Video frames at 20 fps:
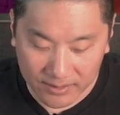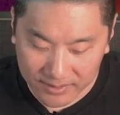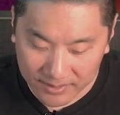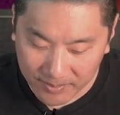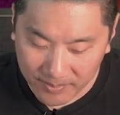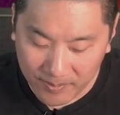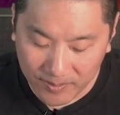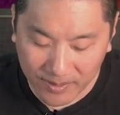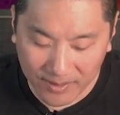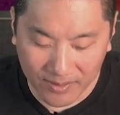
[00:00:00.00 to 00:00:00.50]

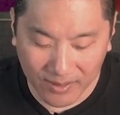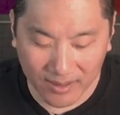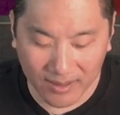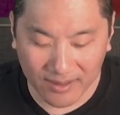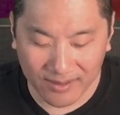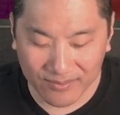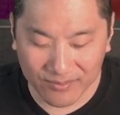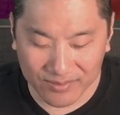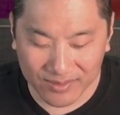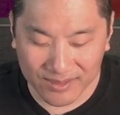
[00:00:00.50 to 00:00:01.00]

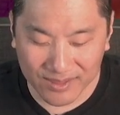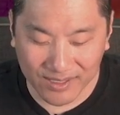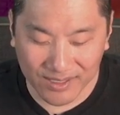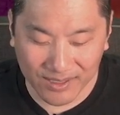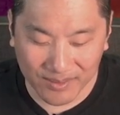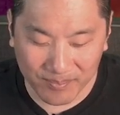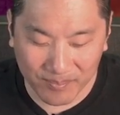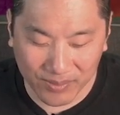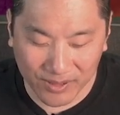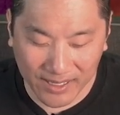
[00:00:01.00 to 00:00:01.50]

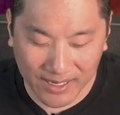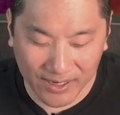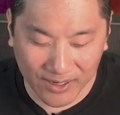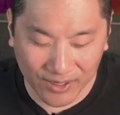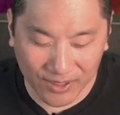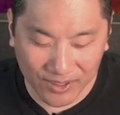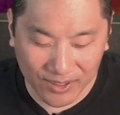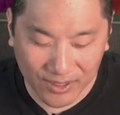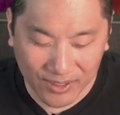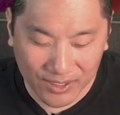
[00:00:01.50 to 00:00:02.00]
the
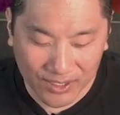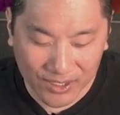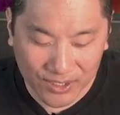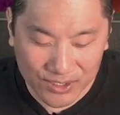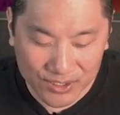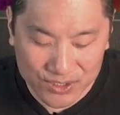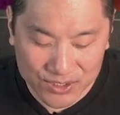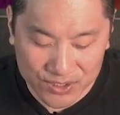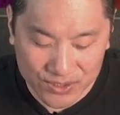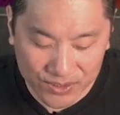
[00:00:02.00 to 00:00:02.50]
player
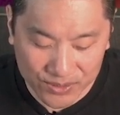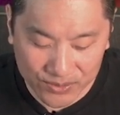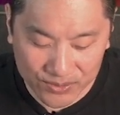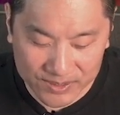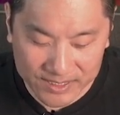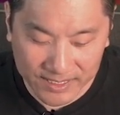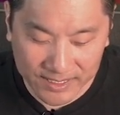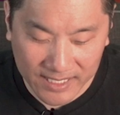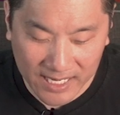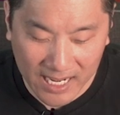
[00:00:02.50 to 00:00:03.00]
2
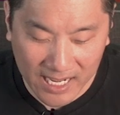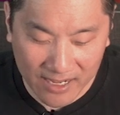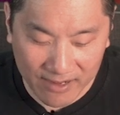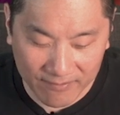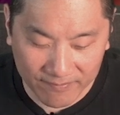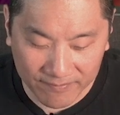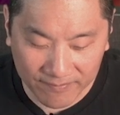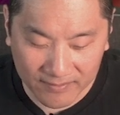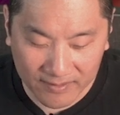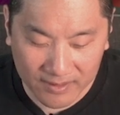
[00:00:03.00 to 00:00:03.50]
did
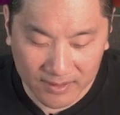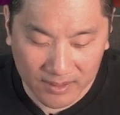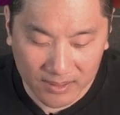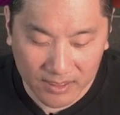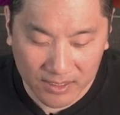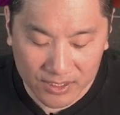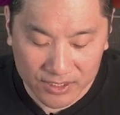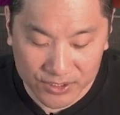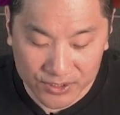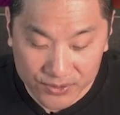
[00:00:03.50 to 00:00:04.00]
have
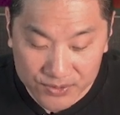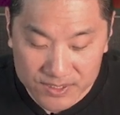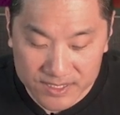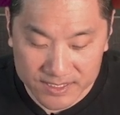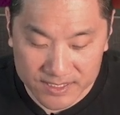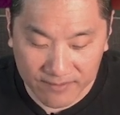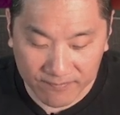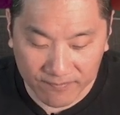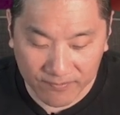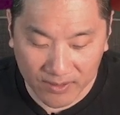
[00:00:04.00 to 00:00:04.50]

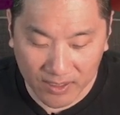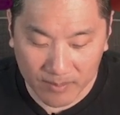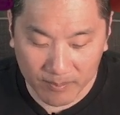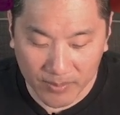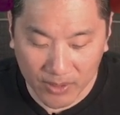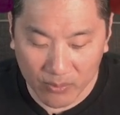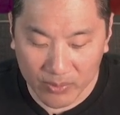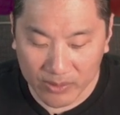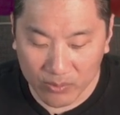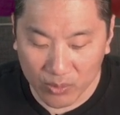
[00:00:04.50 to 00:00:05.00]
deuces up front,
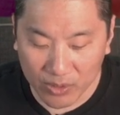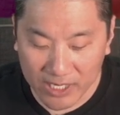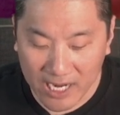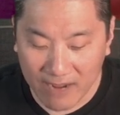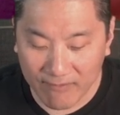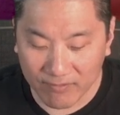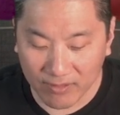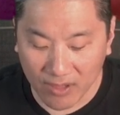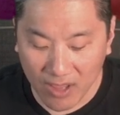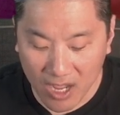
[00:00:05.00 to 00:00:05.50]
but we would
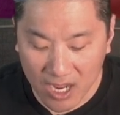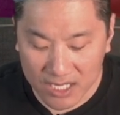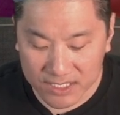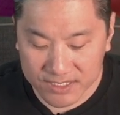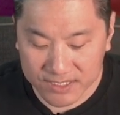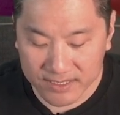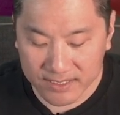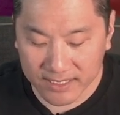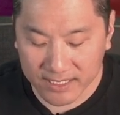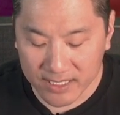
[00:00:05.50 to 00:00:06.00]
have
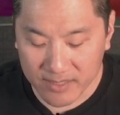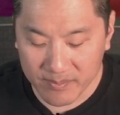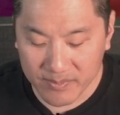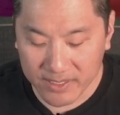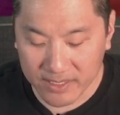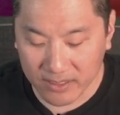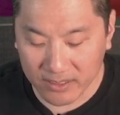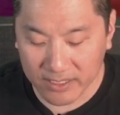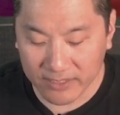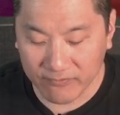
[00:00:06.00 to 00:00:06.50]
lost in the
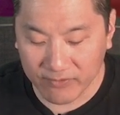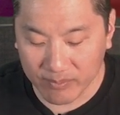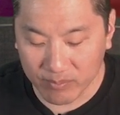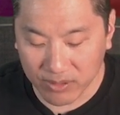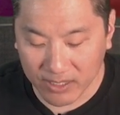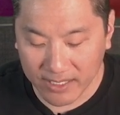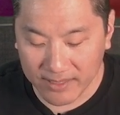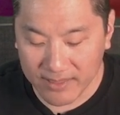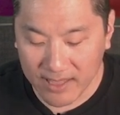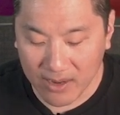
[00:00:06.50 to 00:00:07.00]
middle if we
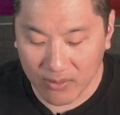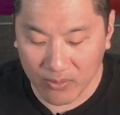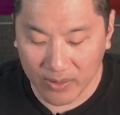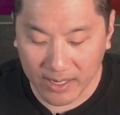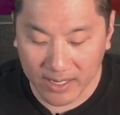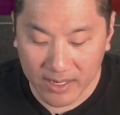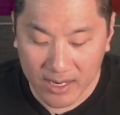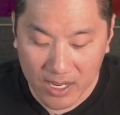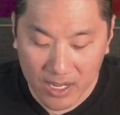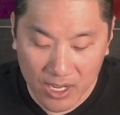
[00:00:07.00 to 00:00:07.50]
played that
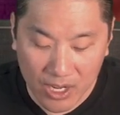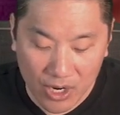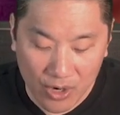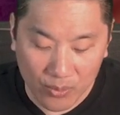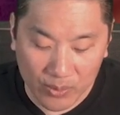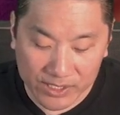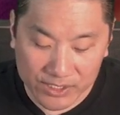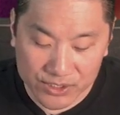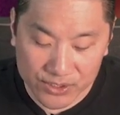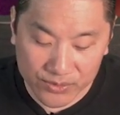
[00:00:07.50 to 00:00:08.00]
way.
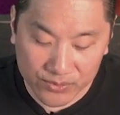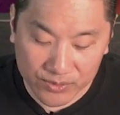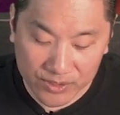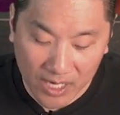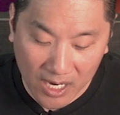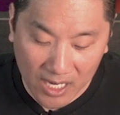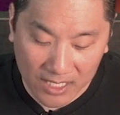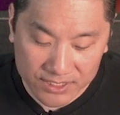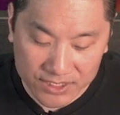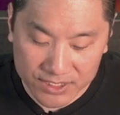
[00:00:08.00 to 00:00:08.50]
We do
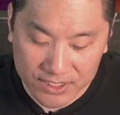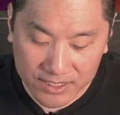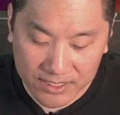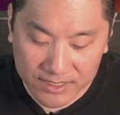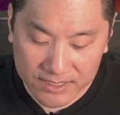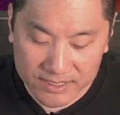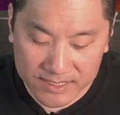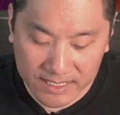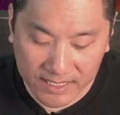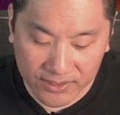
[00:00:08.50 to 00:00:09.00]
notch
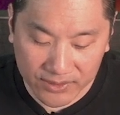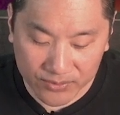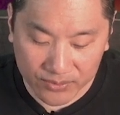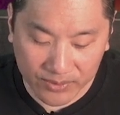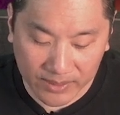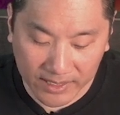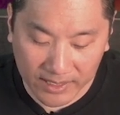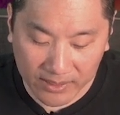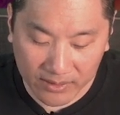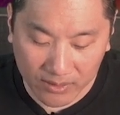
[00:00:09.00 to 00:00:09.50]
seat
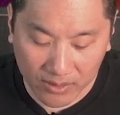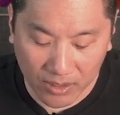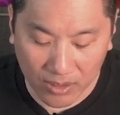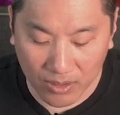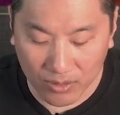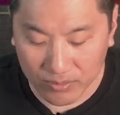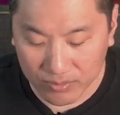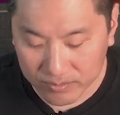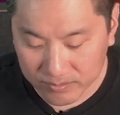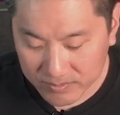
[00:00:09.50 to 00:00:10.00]
3.
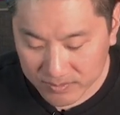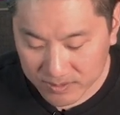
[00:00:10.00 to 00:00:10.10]
Oh,